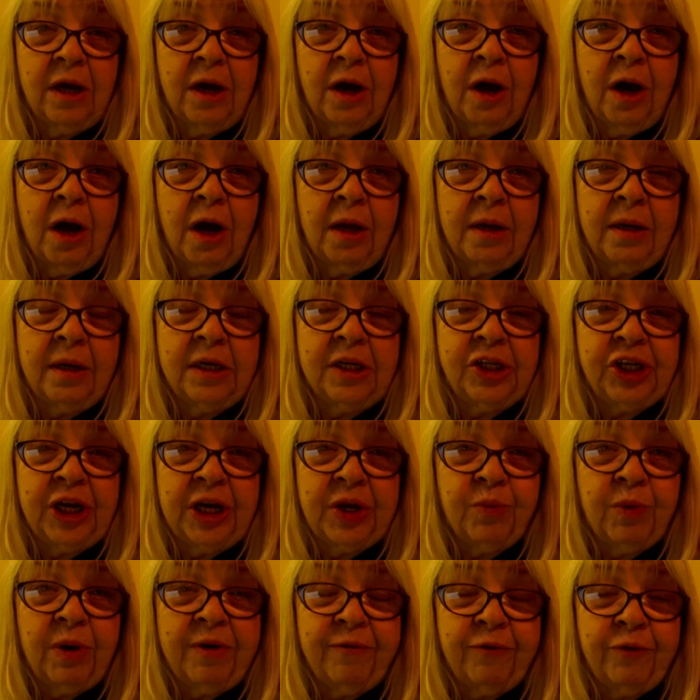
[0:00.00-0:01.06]
on
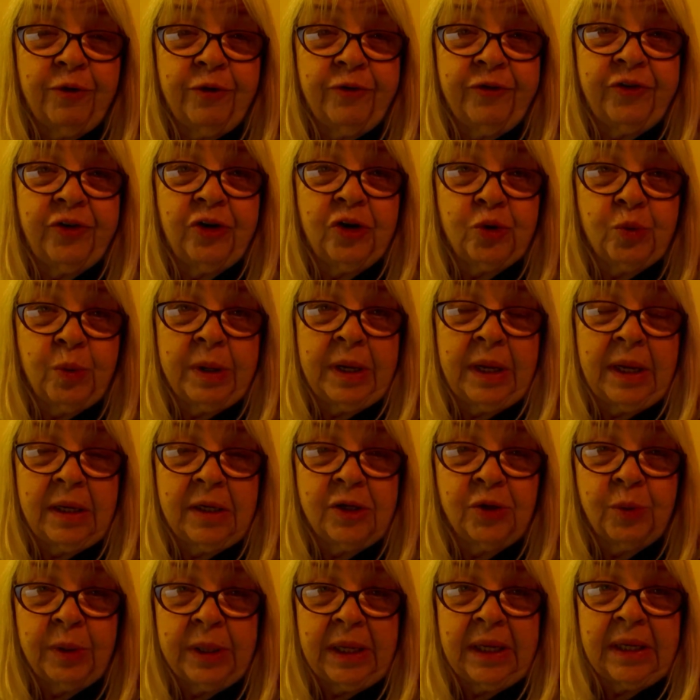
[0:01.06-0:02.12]
January 1st,
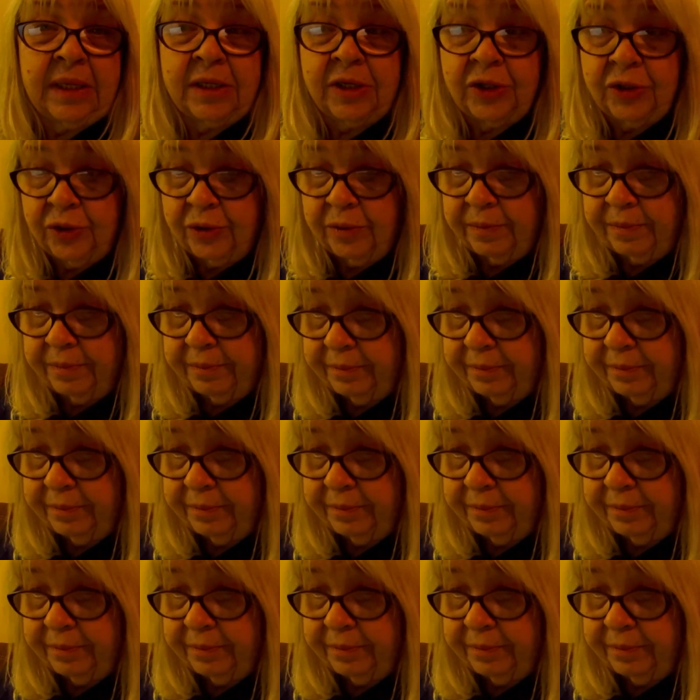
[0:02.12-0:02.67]
2022.